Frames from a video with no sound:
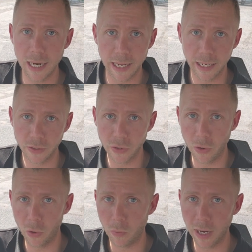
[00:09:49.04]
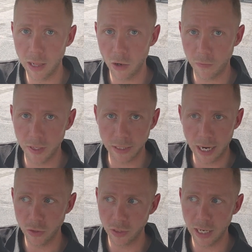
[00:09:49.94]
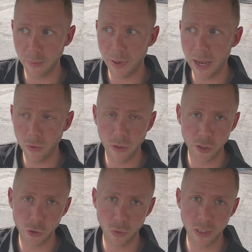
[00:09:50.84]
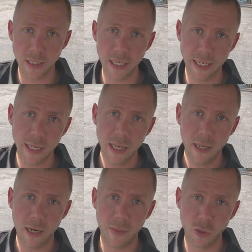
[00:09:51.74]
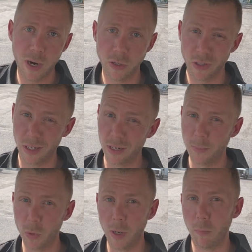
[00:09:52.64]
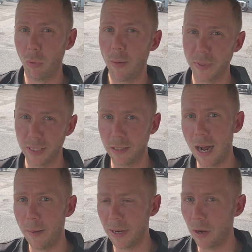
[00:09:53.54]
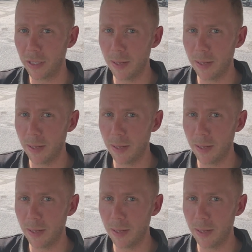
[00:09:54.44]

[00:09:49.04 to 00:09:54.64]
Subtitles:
setting. So when I let off this hydrostatic pedal at the shortest setting, the tractor is going to come to an abrupt stop. Now,